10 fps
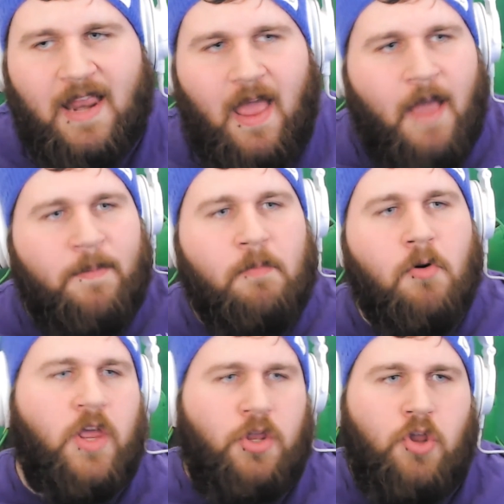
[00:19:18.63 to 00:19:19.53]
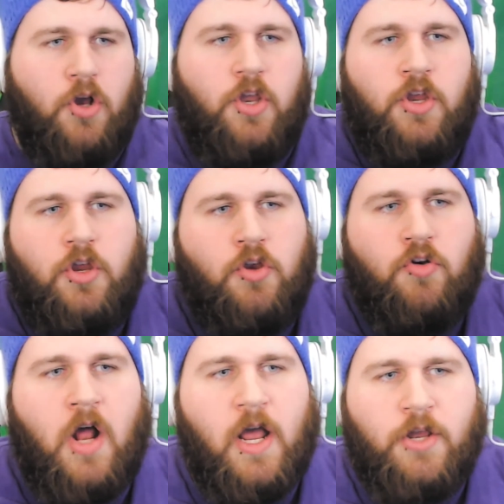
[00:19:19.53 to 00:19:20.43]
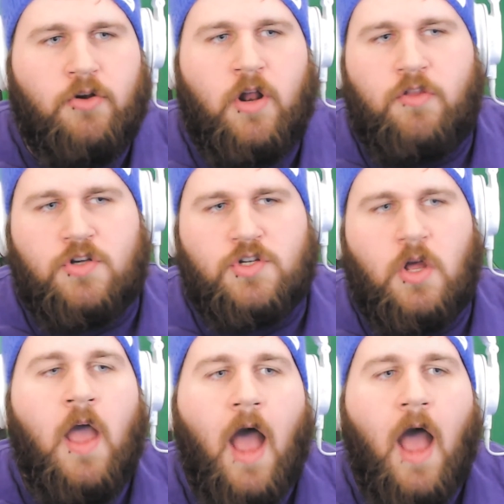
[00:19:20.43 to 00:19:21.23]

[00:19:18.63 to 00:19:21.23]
And people are like, no, you're not. There's no.